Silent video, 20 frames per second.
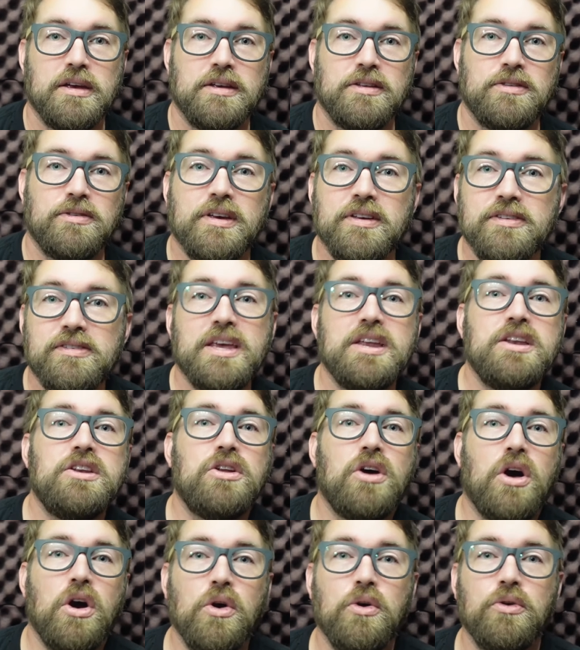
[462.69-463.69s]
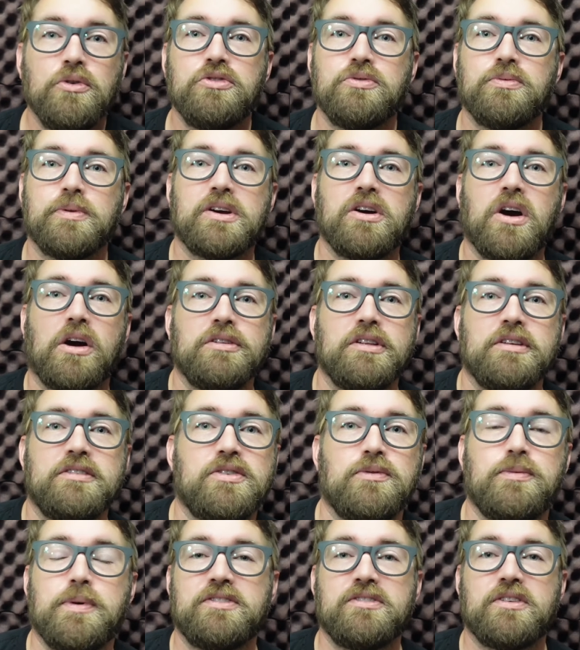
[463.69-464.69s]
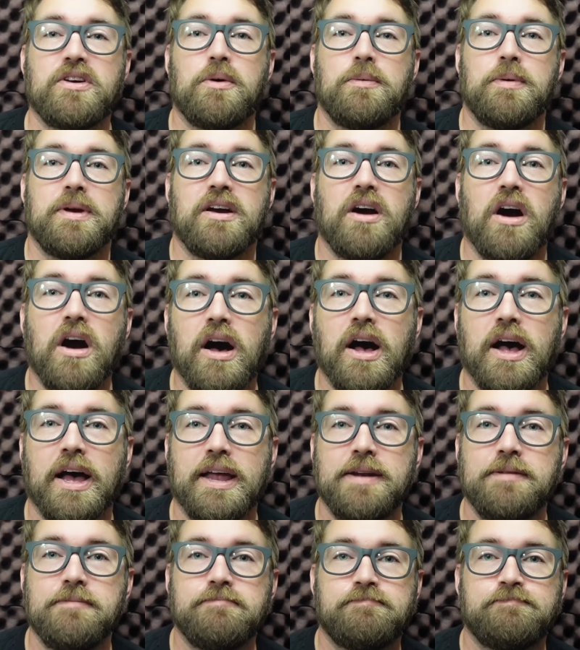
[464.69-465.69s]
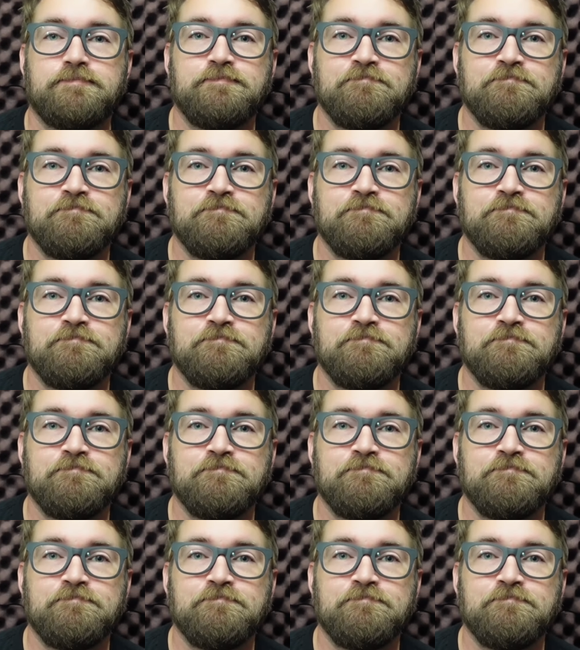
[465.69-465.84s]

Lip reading: It's because he knows, regardless of what's going on,